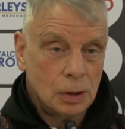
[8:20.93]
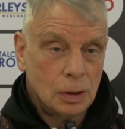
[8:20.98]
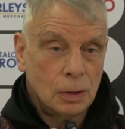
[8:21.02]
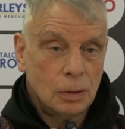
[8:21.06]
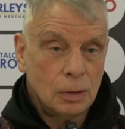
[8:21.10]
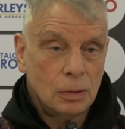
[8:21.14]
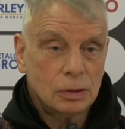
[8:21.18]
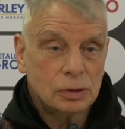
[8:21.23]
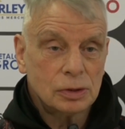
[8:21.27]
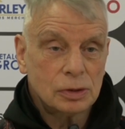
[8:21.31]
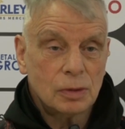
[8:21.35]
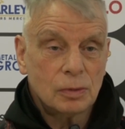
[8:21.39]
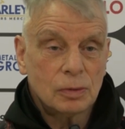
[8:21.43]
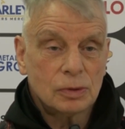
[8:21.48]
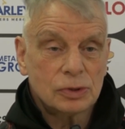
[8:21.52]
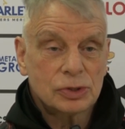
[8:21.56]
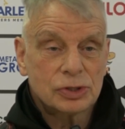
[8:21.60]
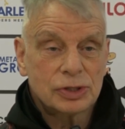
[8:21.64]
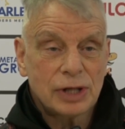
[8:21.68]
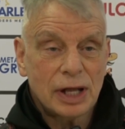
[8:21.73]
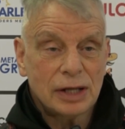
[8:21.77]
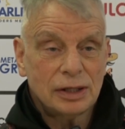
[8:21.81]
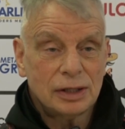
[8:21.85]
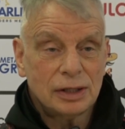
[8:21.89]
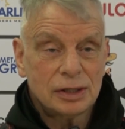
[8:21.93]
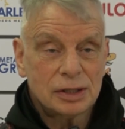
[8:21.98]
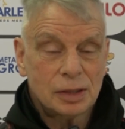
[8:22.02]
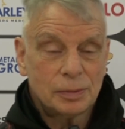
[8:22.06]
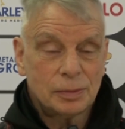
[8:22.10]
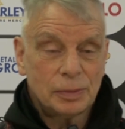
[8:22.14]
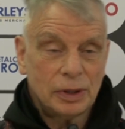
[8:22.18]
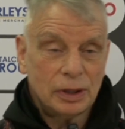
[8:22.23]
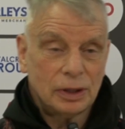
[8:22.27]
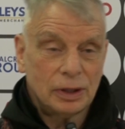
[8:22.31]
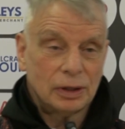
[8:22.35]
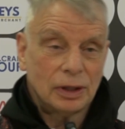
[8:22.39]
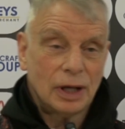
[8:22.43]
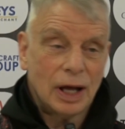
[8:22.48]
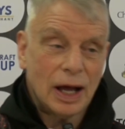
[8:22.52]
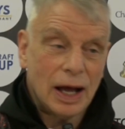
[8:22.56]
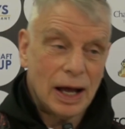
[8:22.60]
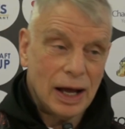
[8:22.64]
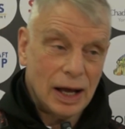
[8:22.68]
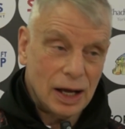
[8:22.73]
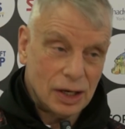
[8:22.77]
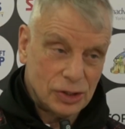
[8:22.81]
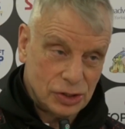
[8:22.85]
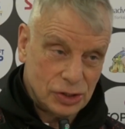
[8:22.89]
Well, standing's a bit
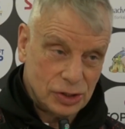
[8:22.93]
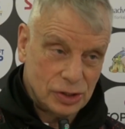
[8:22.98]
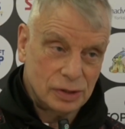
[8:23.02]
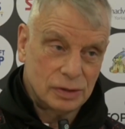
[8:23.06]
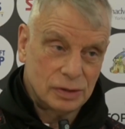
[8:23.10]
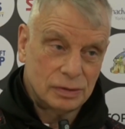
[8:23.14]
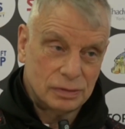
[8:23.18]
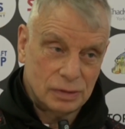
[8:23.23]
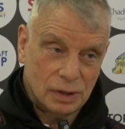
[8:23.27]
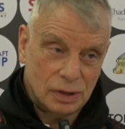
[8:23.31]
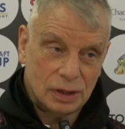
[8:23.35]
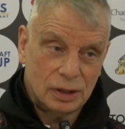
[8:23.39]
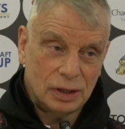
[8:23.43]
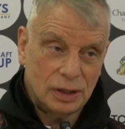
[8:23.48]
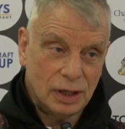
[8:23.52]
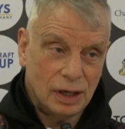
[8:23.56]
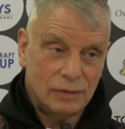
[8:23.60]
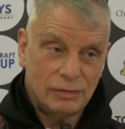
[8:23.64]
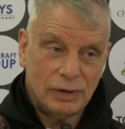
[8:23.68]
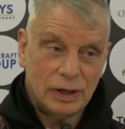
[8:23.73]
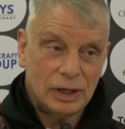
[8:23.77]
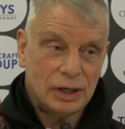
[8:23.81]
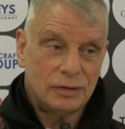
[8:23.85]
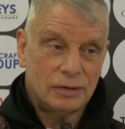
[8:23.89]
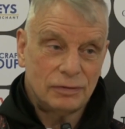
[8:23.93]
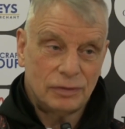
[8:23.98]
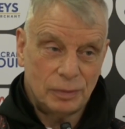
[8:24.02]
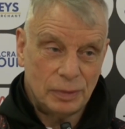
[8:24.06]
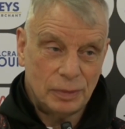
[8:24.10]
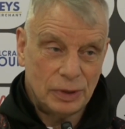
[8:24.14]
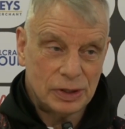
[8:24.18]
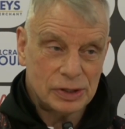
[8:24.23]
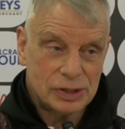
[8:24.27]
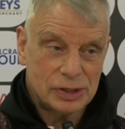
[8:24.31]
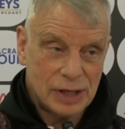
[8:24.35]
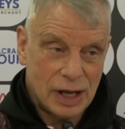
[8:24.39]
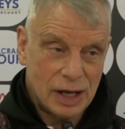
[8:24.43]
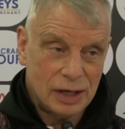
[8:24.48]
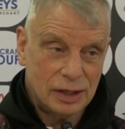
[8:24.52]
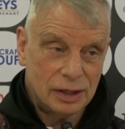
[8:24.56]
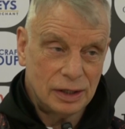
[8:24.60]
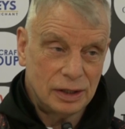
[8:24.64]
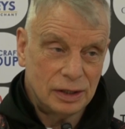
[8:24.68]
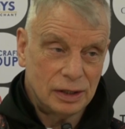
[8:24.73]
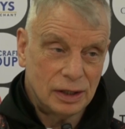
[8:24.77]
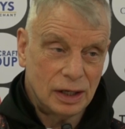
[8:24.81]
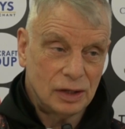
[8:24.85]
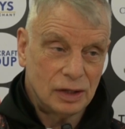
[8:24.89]
harsh. I didn't have any of them in a
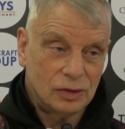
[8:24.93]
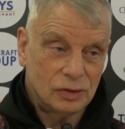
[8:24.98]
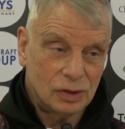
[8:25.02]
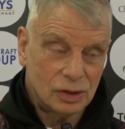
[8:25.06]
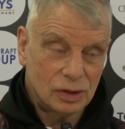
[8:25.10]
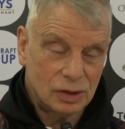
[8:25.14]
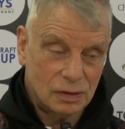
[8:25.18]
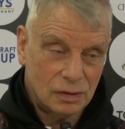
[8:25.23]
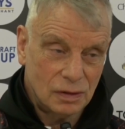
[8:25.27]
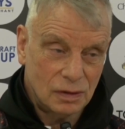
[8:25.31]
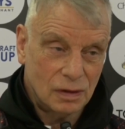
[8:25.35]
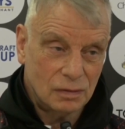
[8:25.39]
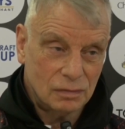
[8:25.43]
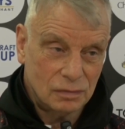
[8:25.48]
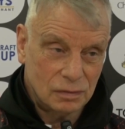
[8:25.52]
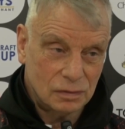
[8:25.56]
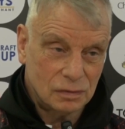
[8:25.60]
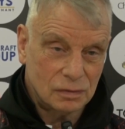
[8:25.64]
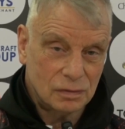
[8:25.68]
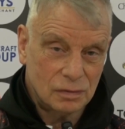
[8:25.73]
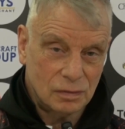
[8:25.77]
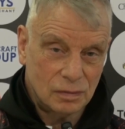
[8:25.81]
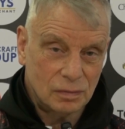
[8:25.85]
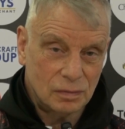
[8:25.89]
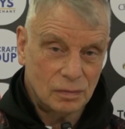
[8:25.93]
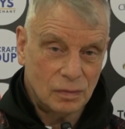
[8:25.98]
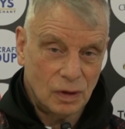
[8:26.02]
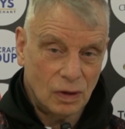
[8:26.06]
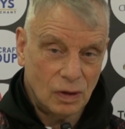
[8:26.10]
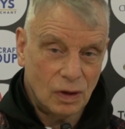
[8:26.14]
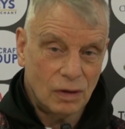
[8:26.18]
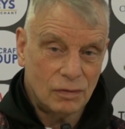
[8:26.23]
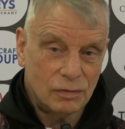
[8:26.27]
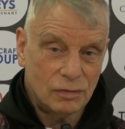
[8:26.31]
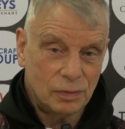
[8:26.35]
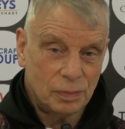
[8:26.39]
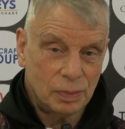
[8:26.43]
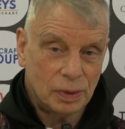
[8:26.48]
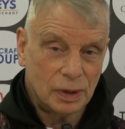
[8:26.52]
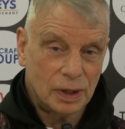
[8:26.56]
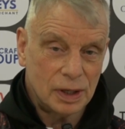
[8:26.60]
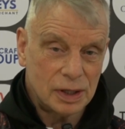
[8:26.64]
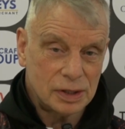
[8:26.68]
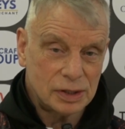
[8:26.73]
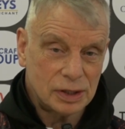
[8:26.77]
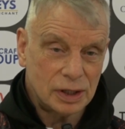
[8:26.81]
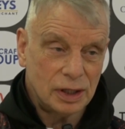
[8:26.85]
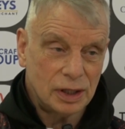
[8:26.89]
standing, and a lot of the
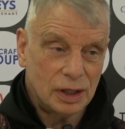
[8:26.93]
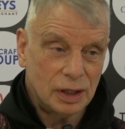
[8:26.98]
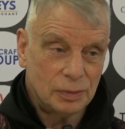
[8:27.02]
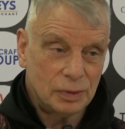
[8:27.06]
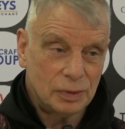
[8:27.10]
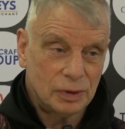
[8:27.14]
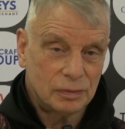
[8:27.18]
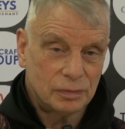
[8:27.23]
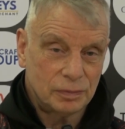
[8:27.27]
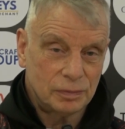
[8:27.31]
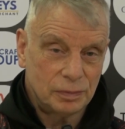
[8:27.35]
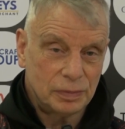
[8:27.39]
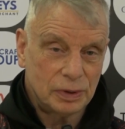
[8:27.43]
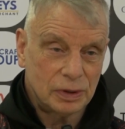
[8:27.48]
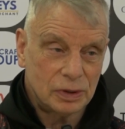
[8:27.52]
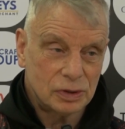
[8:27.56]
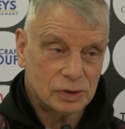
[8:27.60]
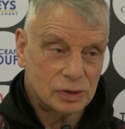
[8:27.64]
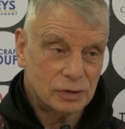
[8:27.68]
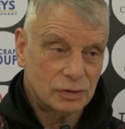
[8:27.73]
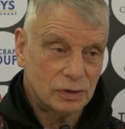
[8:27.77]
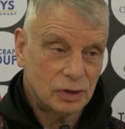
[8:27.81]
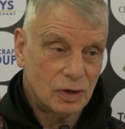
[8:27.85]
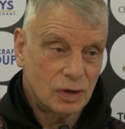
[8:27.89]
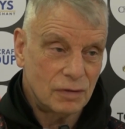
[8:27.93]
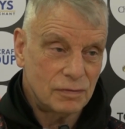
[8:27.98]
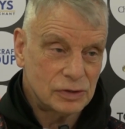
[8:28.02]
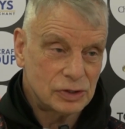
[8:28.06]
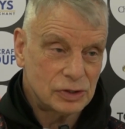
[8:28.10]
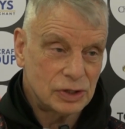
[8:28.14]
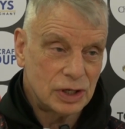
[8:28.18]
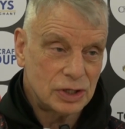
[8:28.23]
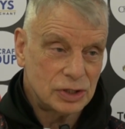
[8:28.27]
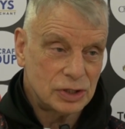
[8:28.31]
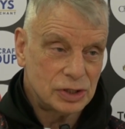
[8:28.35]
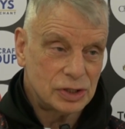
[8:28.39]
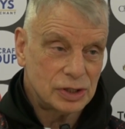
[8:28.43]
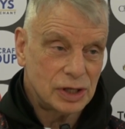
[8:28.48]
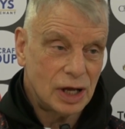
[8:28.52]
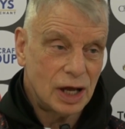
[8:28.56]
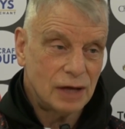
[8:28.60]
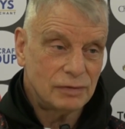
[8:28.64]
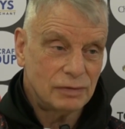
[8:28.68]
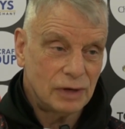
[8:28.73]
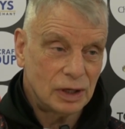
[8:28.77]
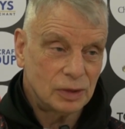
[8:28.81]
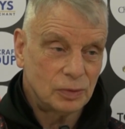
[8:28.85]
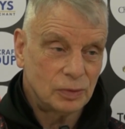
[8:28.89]
players are here because of the conversations
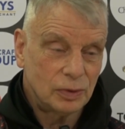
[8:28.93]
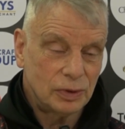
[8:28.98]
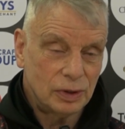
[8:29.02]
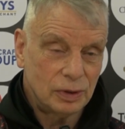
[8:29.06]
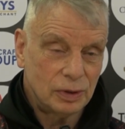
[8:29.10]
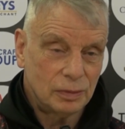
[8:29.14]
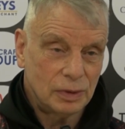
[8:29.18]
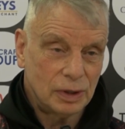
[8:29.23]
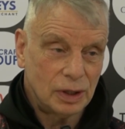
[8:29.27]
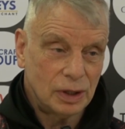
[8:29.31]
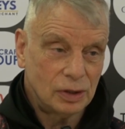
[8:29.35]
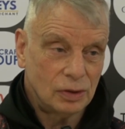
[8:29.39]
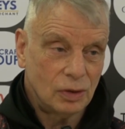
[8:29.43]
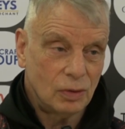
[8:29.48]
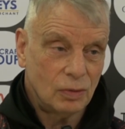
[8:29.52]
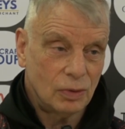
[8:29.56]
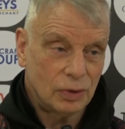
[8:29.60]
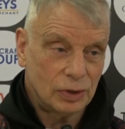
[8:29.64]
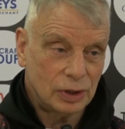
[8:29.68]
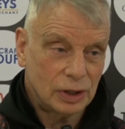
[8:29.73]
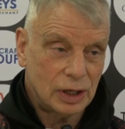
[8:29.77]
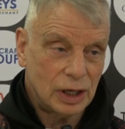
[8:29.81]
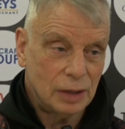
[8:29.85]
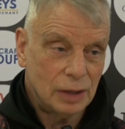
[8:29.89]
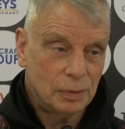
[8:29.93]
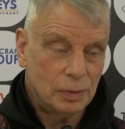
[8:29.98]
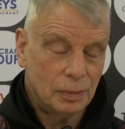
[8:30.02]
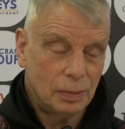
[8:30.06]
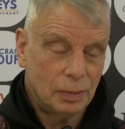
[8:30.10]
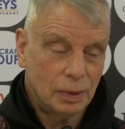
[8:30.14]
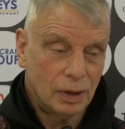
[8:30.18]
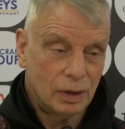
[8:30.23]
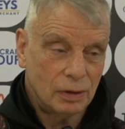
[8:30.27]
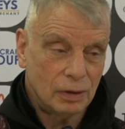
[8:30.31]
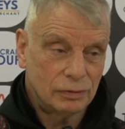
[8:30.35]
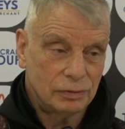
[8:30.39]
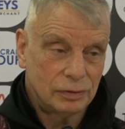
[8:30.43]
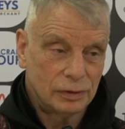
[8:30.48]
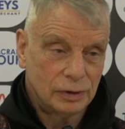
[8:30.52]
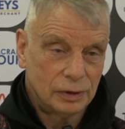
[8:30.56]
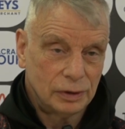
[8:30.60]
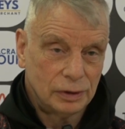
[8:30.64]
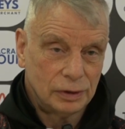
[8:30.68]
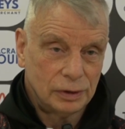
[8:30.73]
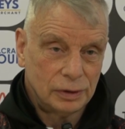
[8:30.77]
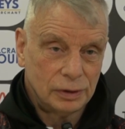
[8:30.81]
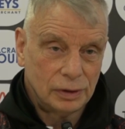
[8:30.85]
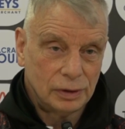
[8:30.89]
I've had with them, and I know what they're capable of.
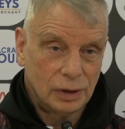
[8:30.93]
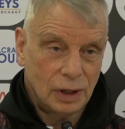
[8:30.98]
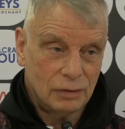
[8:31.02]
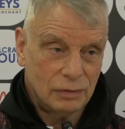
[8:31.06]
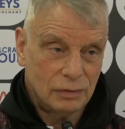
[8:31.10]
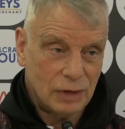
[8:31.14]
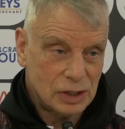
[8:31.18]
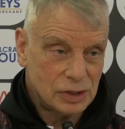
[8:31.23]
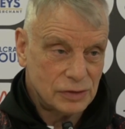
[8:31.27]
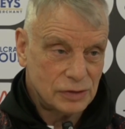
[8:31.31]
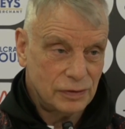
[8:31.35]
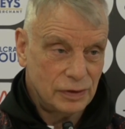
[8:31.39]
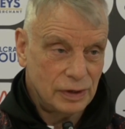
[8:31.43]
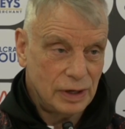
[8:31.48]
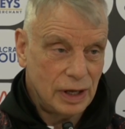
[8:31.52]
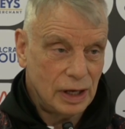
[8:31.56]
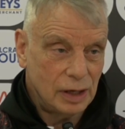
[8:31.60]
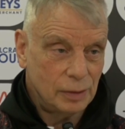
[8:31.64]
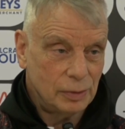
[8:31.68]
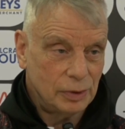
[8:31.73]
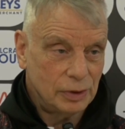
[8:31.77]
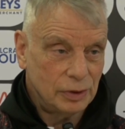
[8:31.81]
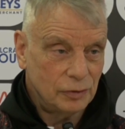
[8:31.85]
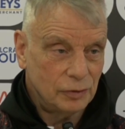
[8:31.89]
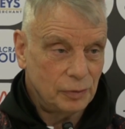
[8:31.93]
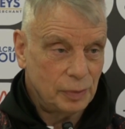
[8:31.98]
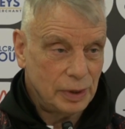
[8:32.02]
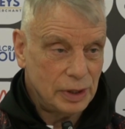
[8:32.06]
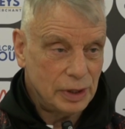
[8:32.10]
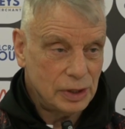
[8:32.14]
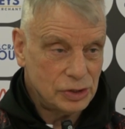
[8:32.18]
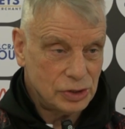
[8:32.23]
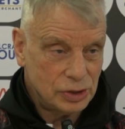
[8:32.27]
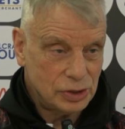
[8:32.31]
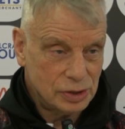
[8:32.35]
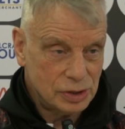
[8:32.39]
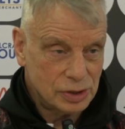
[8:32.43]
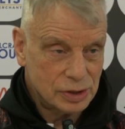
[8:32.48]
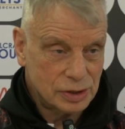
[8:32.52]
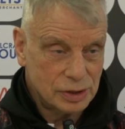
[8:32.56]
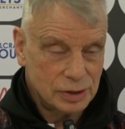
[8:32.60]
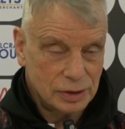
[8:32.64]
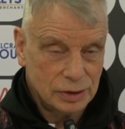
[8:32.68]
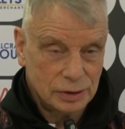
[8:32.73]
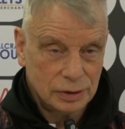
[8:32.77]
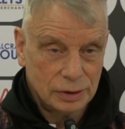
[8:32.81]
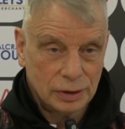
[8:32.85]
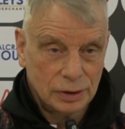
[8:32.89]
I've asked for an element of patience.
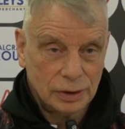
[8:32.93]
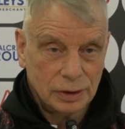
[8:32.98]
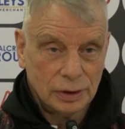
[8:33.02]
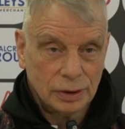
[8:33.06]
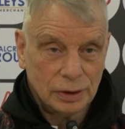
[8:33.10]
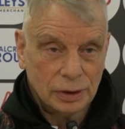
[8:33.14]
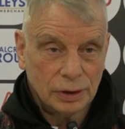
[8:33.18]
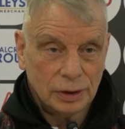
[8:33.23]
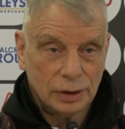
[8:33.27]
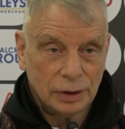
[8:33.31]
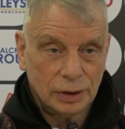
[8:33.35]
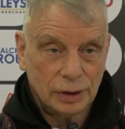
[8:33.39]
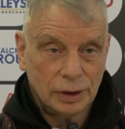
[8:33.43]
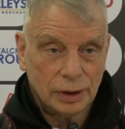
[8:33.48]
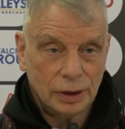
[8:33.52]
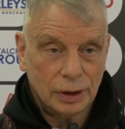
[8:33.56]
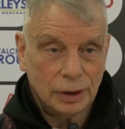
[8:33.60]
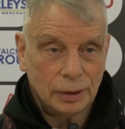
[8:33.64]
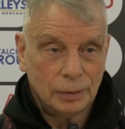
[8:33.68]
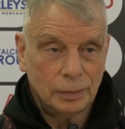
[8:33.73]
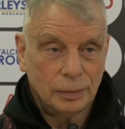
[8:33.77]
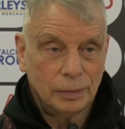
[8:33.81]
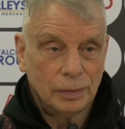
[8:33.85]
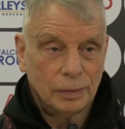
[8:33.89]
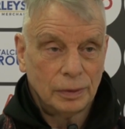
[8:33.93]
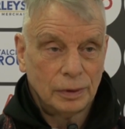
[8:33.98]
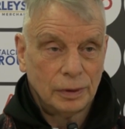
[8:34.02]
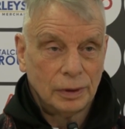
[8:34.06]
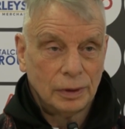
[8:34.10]
I'm